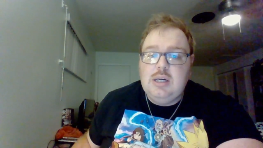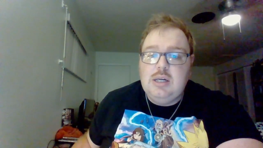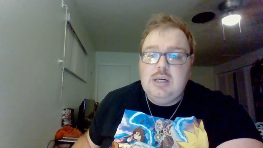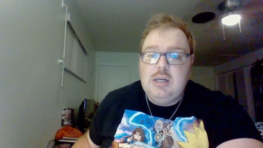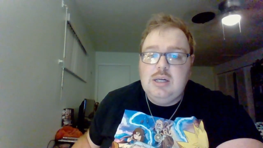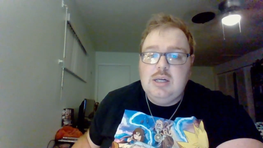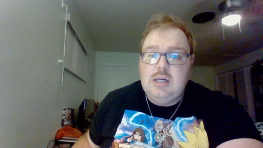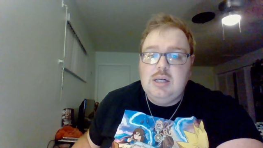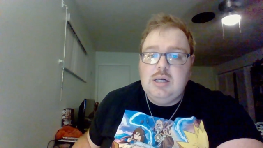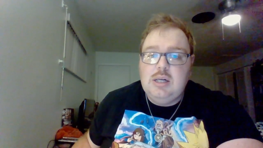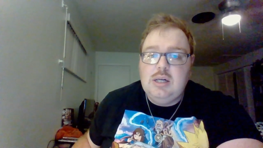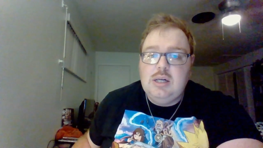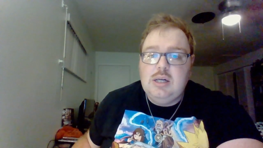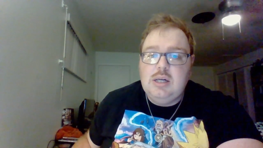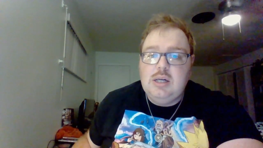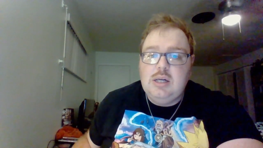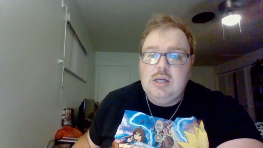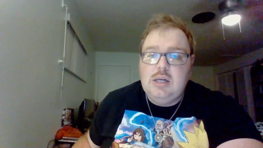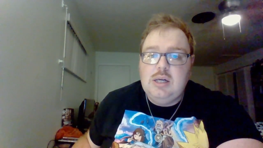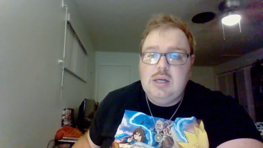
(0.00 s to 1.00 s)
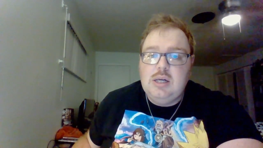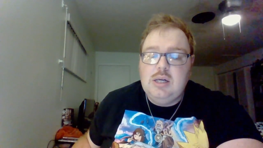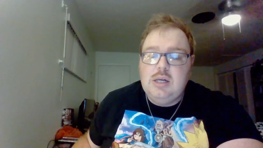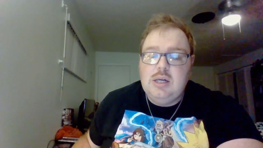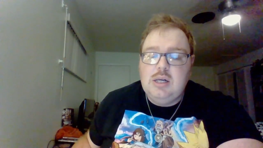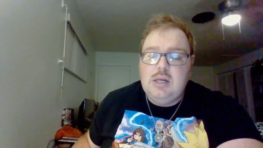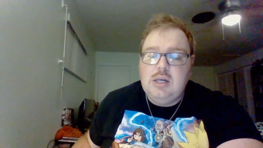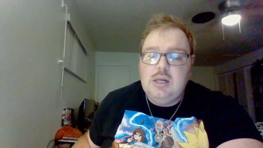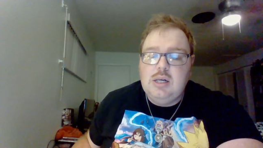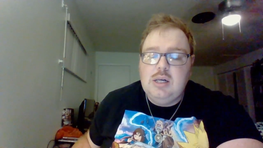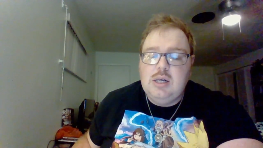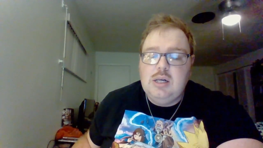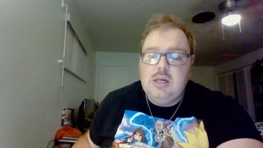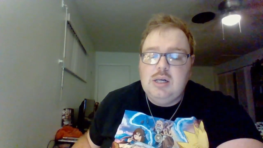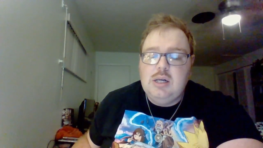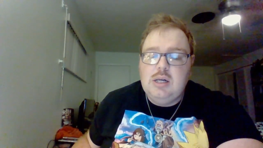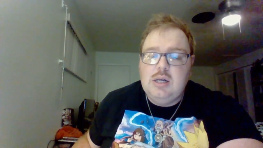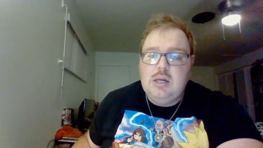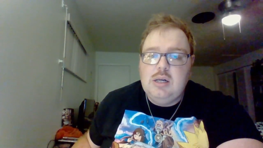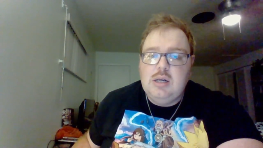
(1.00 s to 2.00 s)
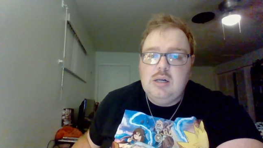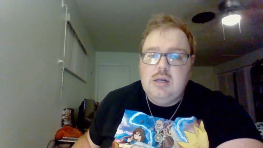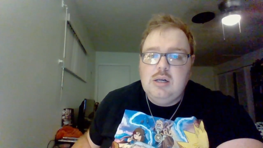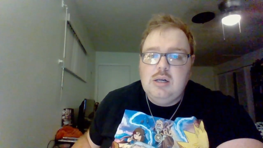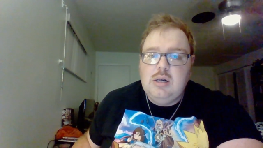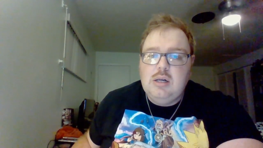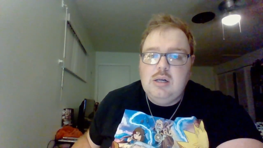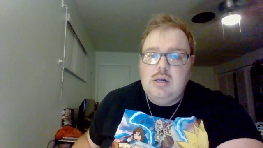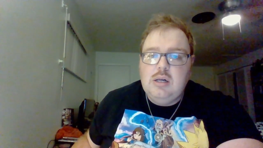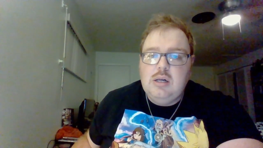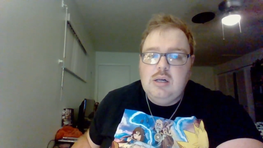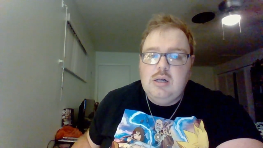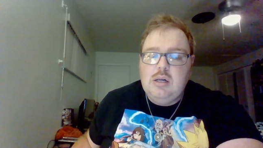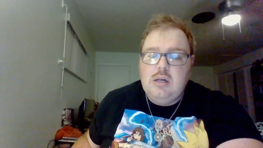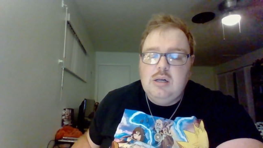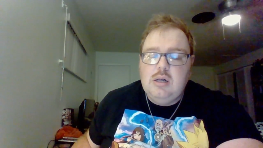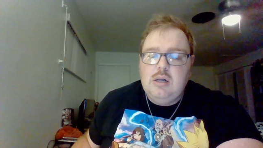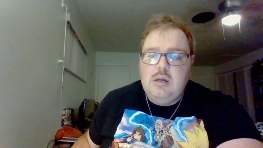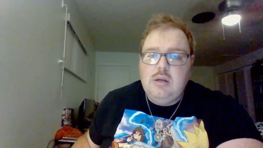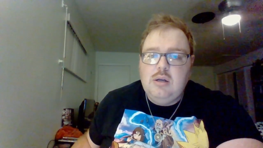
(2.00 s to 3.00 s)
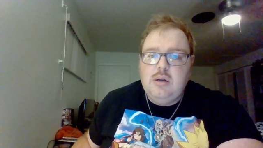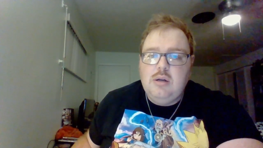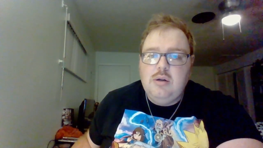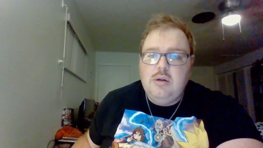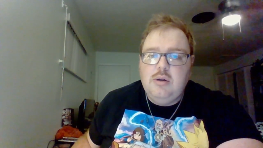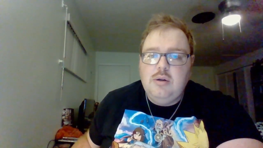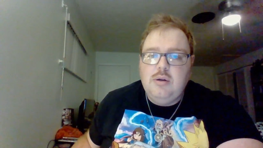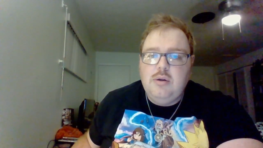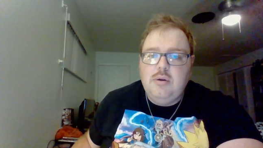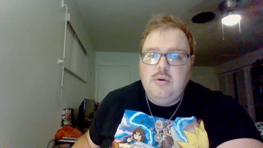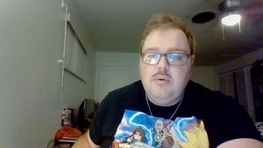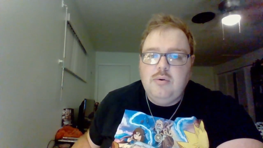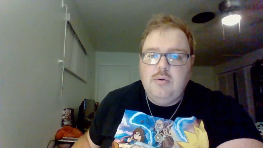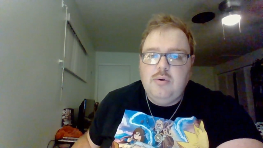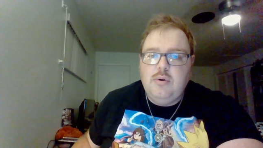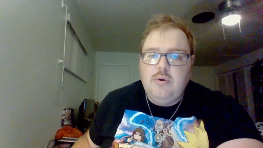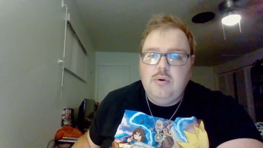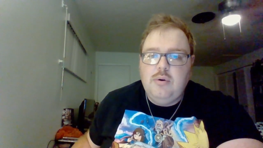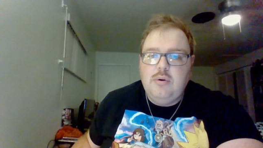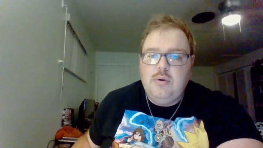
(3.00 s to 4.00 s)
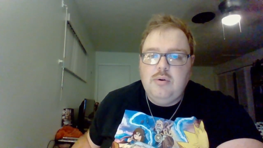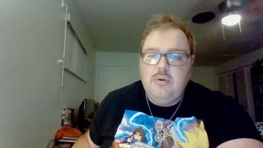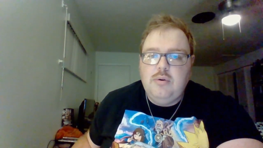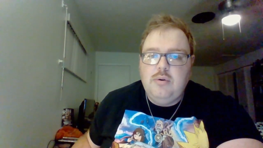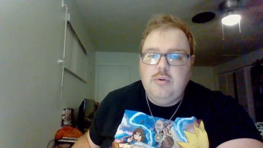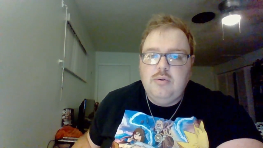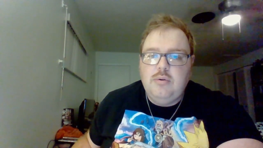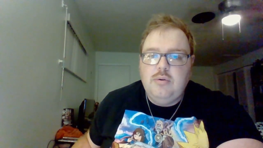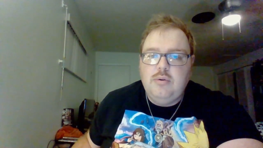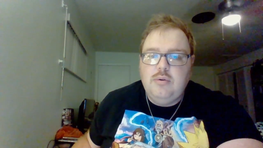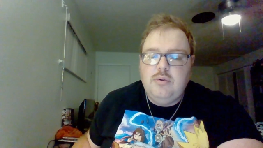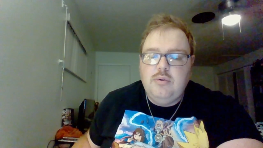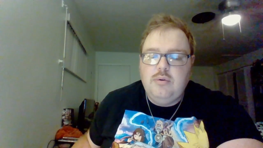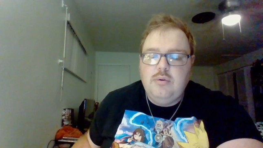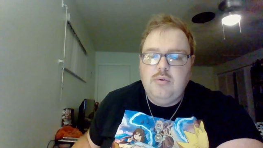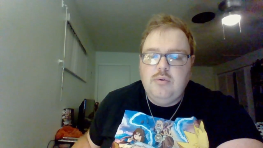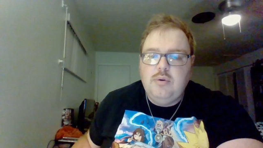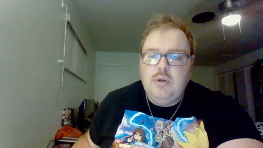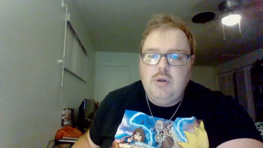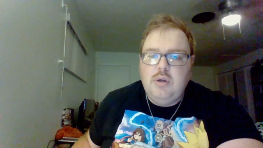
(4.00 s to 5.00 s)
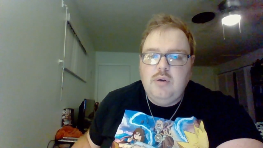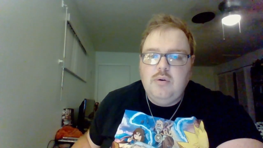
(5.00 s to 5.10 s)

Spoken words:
[no speech]